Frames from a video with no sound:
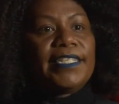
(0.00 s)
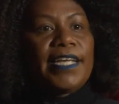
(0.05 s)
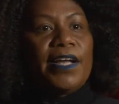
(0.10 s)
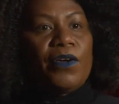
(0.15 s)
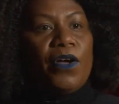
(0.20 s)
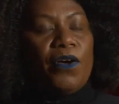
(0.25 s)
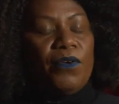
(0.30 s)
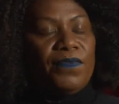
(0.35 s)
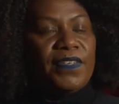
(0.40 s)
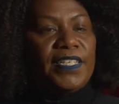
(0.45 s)
our
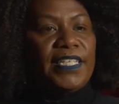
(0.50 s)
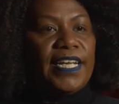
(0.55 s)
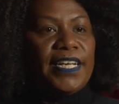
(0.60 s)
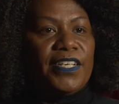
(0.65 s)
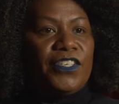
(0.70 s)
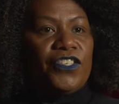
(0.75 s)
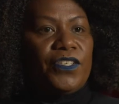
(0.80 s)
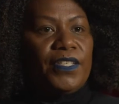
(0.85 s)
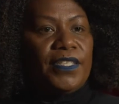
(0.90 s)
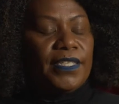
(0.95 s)

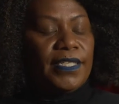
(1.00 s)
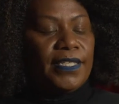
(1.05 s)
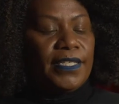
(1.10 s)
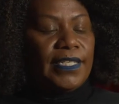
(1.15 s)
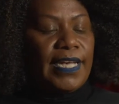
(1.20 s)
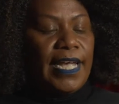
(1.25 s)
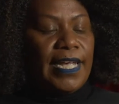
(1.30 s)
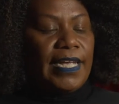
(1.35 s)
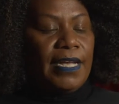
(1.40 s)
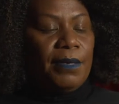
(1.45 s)
conversation's
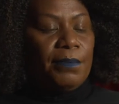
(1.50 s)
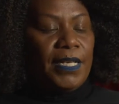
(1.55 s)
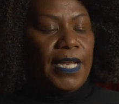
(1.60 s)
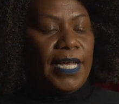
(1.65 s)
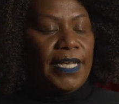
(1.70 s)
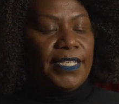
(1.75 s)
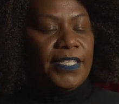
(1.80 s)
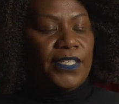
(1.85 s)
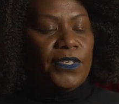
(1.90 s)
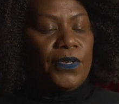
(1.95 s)
taking
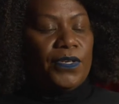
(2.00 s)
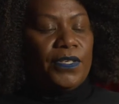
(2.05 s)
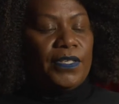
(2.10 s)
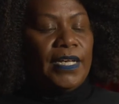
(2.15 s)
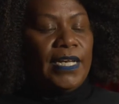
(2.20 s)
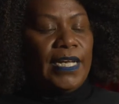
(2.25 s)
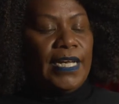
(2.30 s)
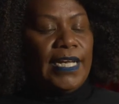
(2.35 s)
place on